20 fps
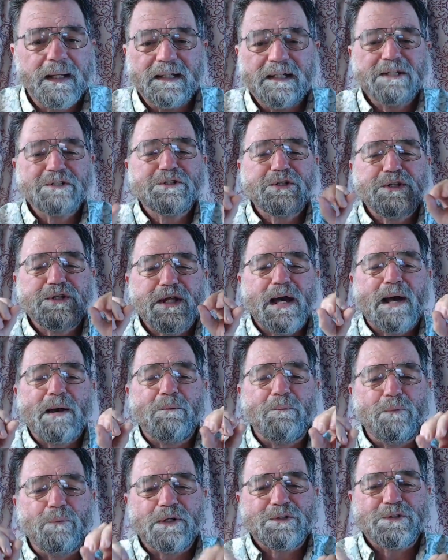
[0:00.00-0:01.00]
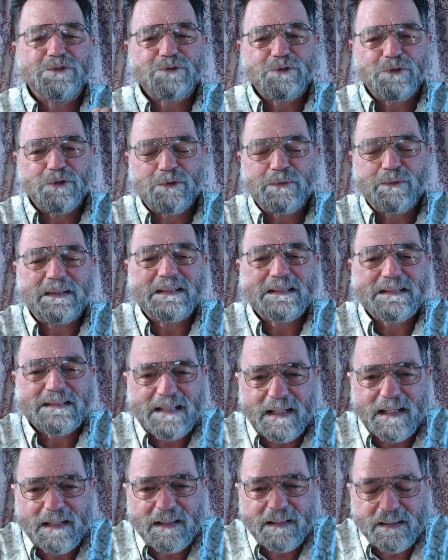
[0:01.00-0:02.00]
And isn't that what's so
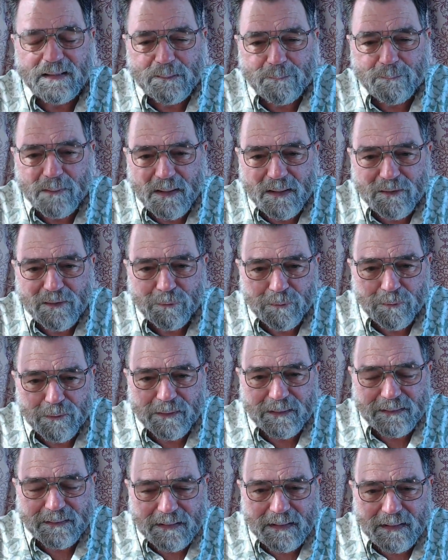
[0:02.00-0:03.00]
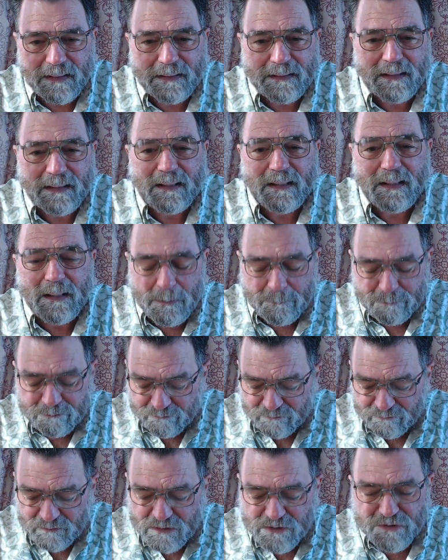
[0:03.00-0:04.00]
exciting about the Word of God?
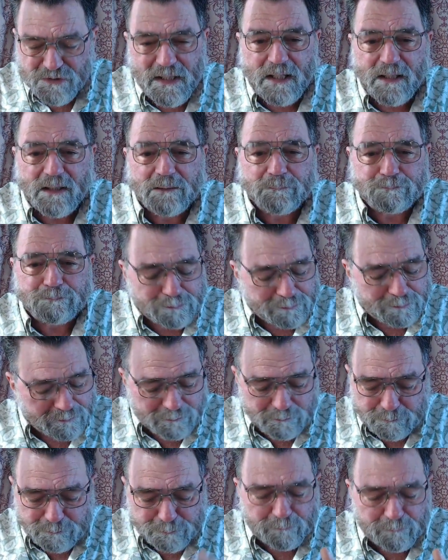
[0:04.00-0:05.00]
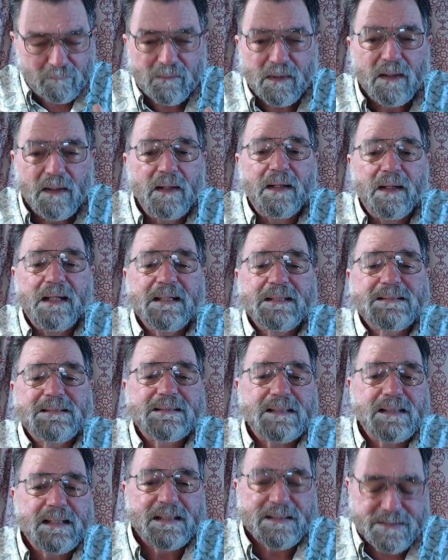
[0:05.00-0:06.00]
Is that
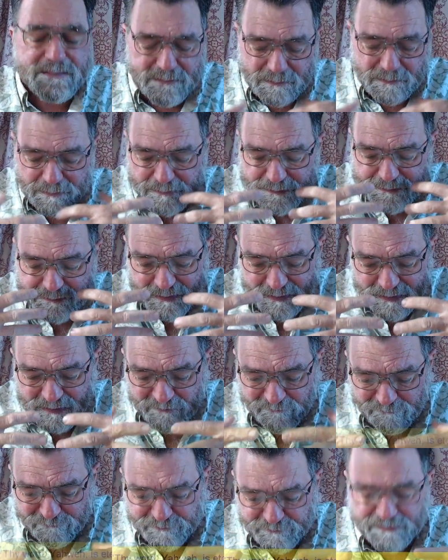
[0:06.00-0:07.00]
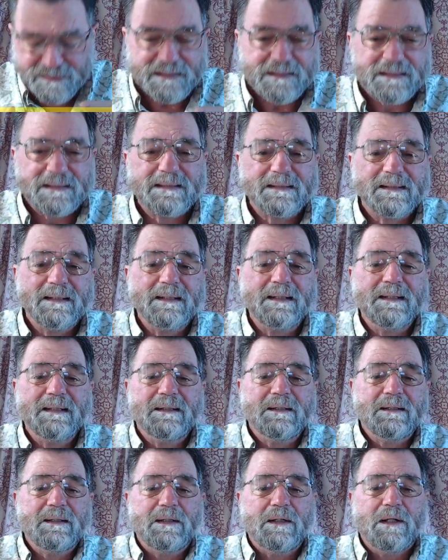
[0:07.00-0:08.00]
it's it's it's infinite.
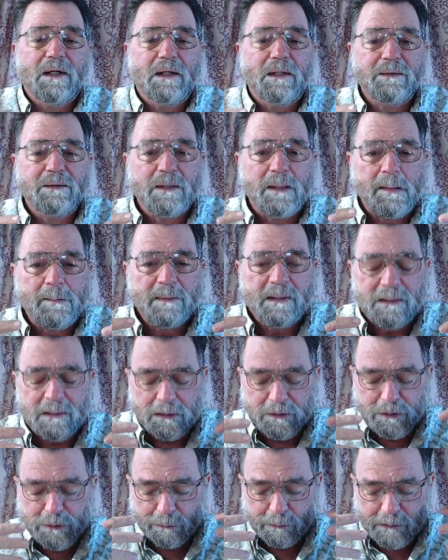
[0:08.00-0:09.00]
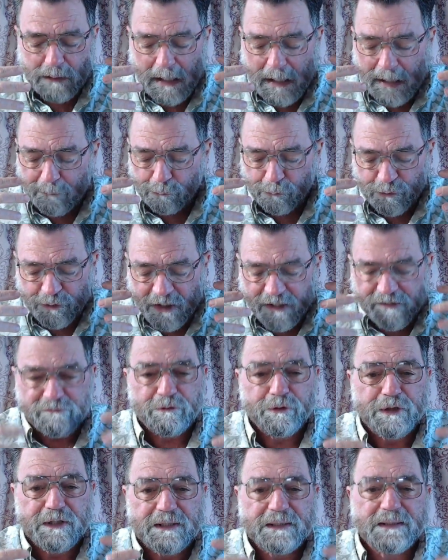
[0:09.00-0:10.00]
I mean, you will. I will
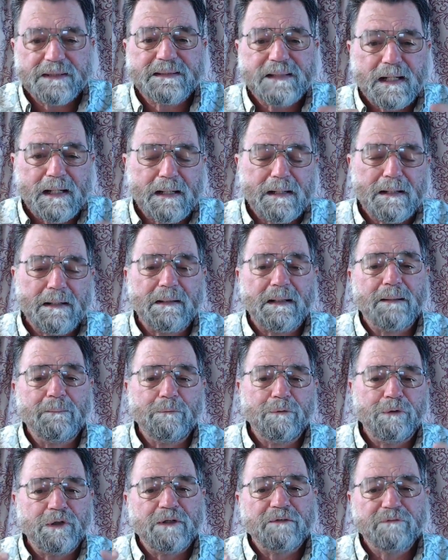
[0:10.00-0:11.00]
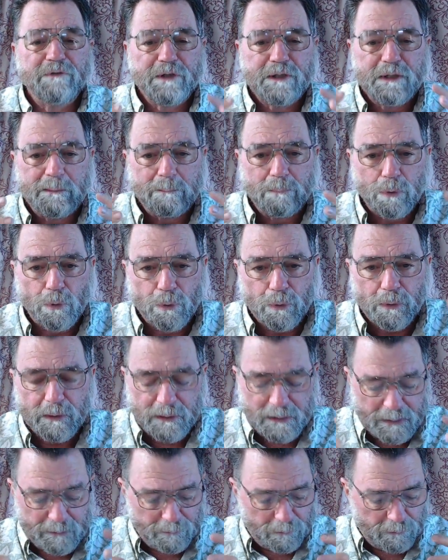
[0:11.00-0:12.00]
never get tired. I will never get
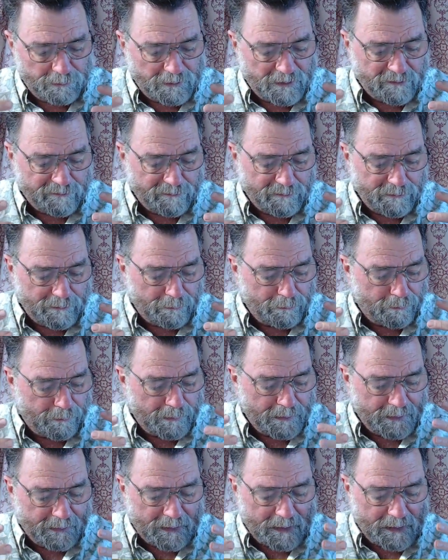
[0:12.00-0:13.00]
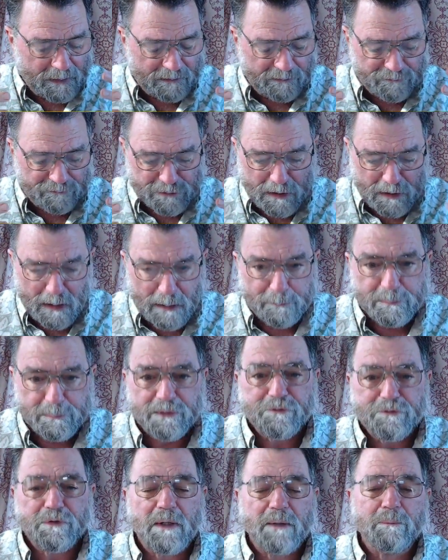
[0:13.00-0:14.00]
bored. I will never run out of
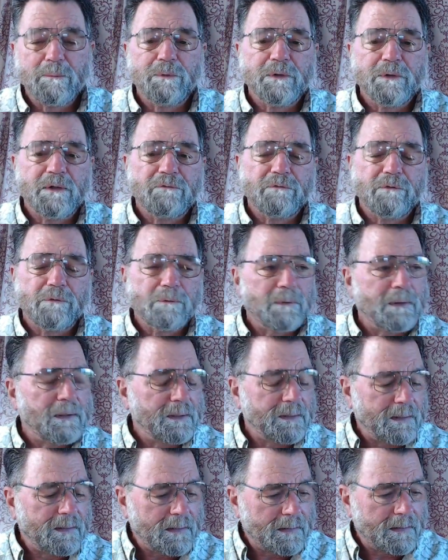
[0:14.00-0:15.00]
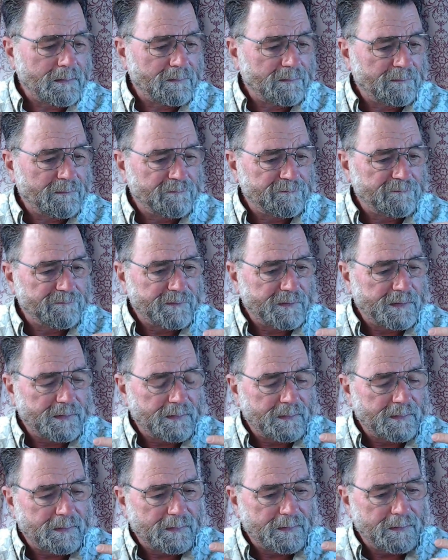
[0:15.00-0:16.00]
topics. I will never run out
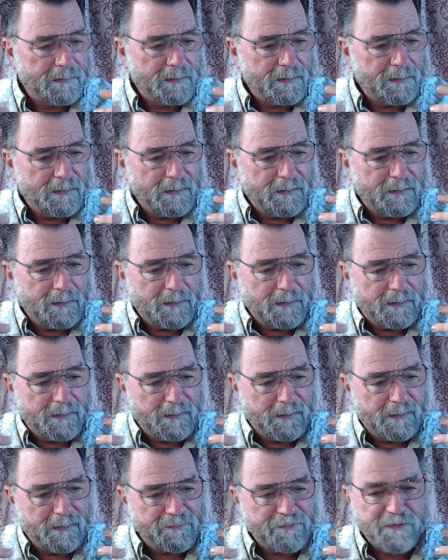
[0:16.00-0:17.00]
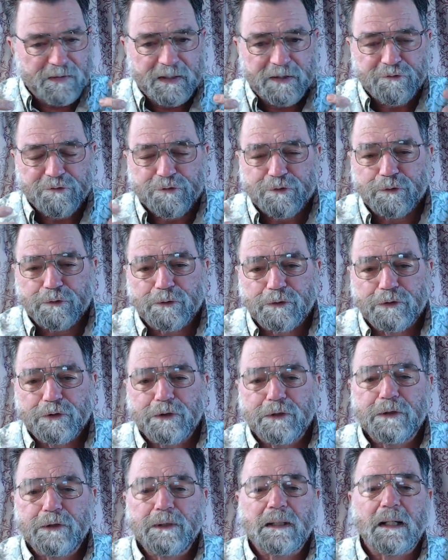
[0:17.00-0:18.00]
of uh, uh, things to
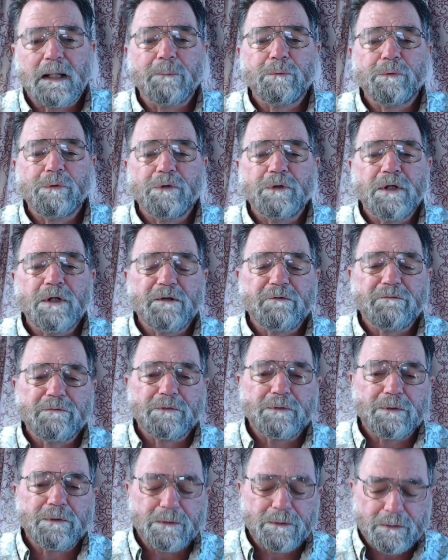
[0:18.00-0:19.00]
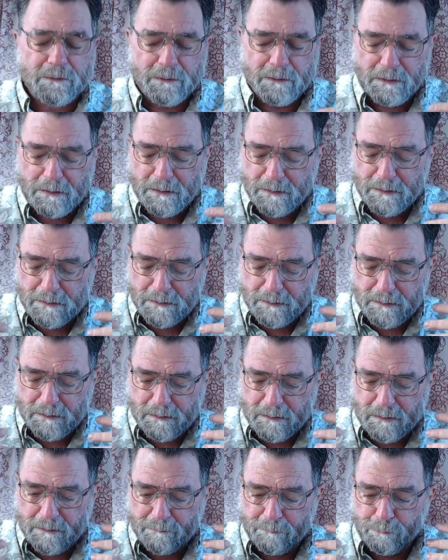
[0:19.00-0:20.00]
learn. I will never.
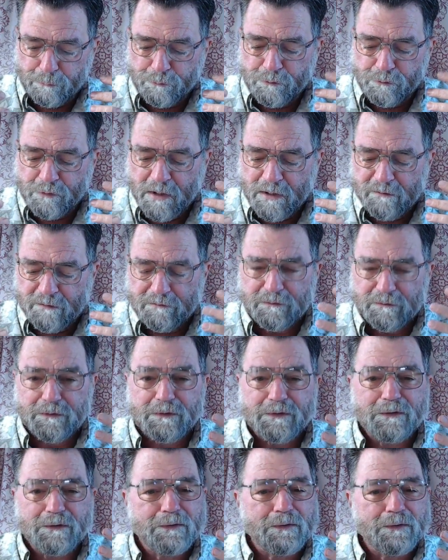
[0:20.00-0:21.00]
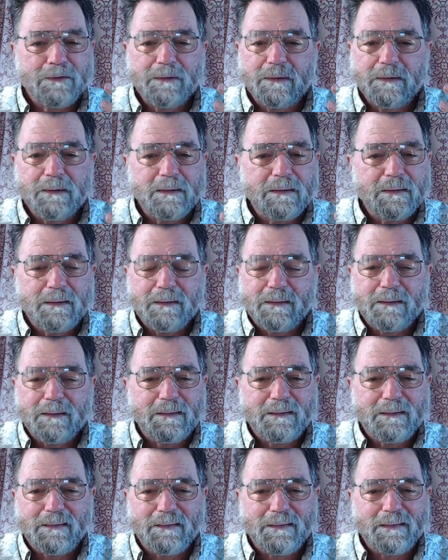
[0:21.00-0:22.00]
I will never,
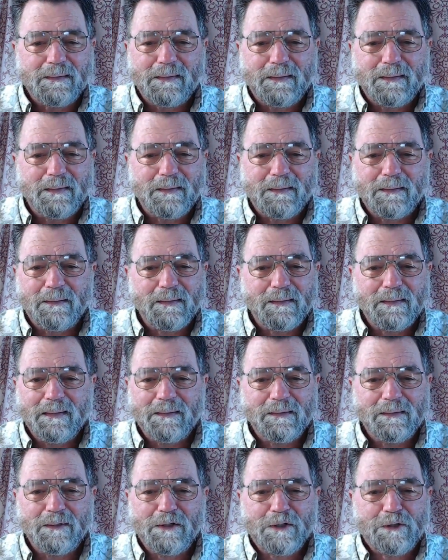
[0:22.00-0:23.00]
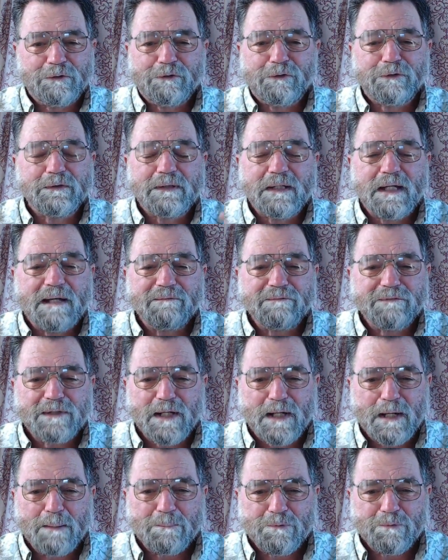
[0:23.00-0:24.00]
uh, in a hundred
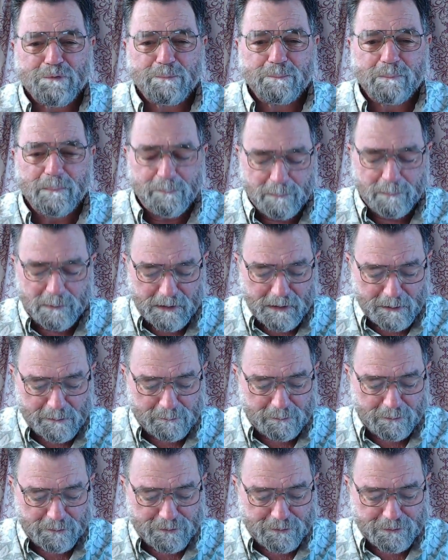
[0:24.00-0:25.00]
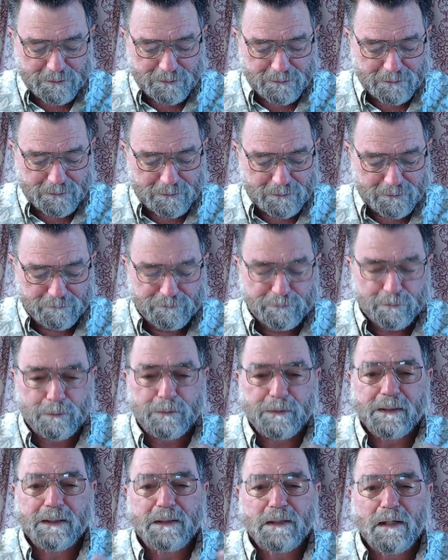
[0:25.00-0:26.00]
lifetimes, be able to
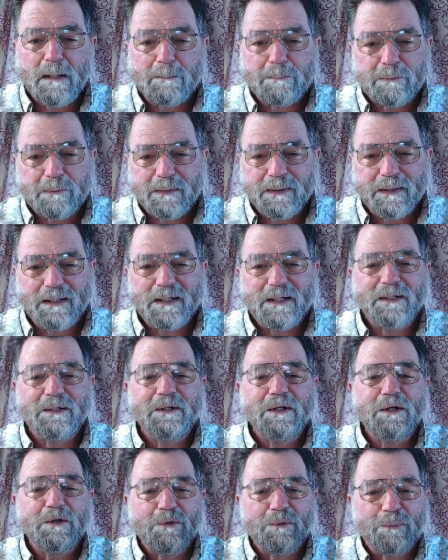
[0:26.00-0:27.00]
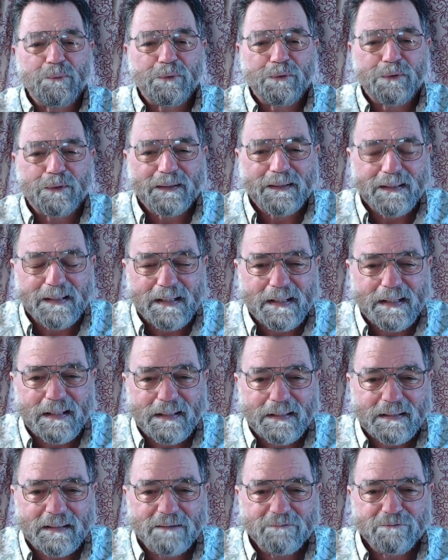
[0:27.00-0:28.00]
fully comprehend the Word of
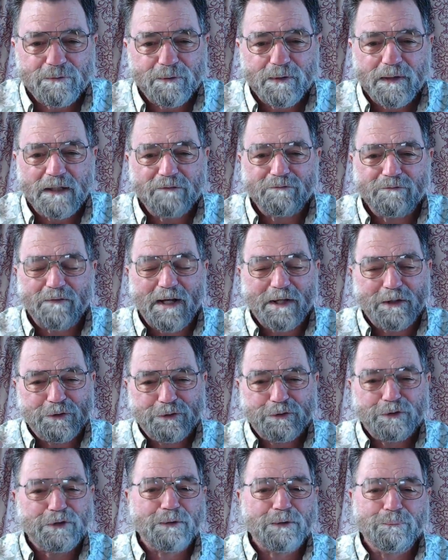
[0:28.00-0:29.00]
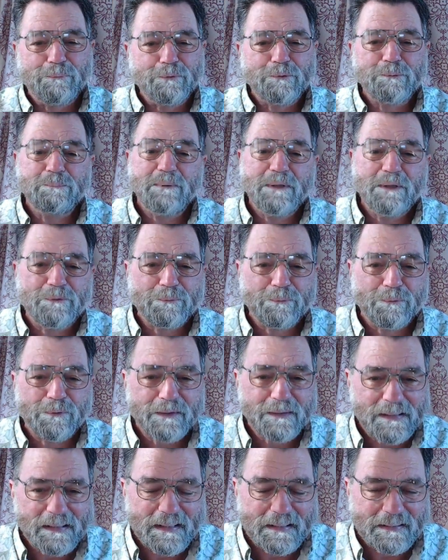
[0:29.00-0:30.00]
God. If if I could, it wouldn't be the
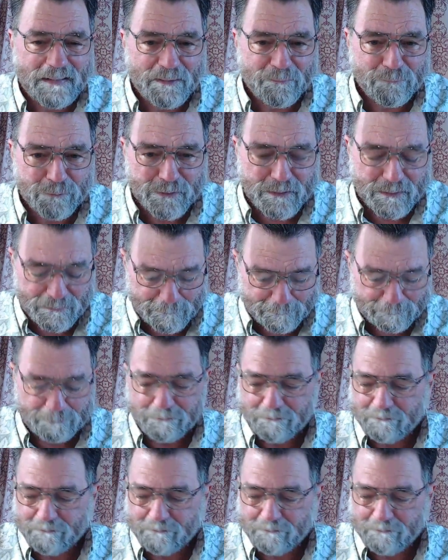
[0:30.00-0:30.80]
Word of God now, would it?